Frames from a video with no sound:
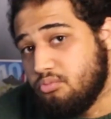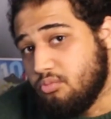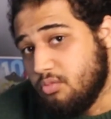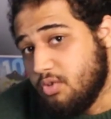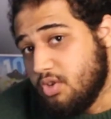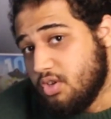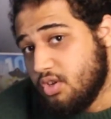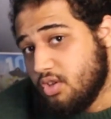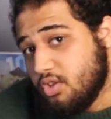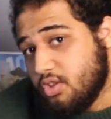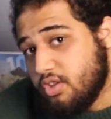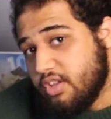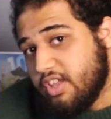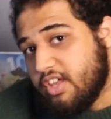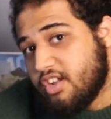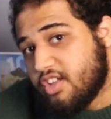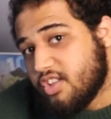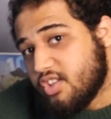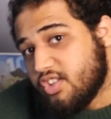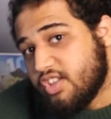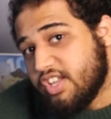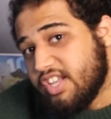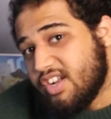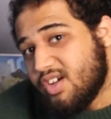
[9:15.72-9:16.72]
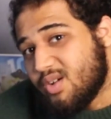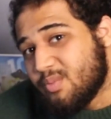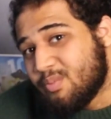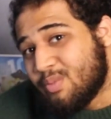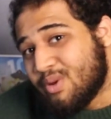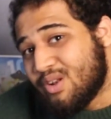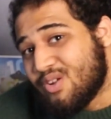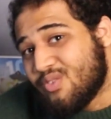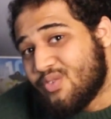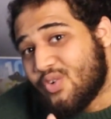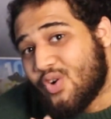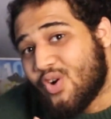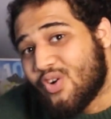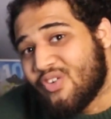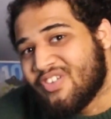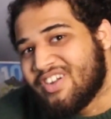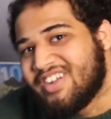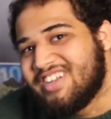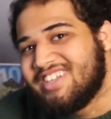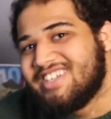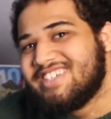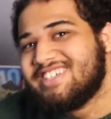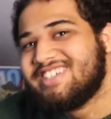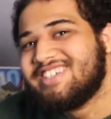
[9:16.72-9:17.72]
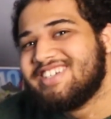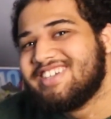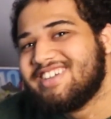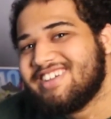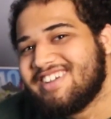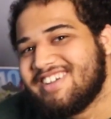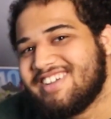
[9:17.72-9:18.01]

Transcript: and a little bit of orange.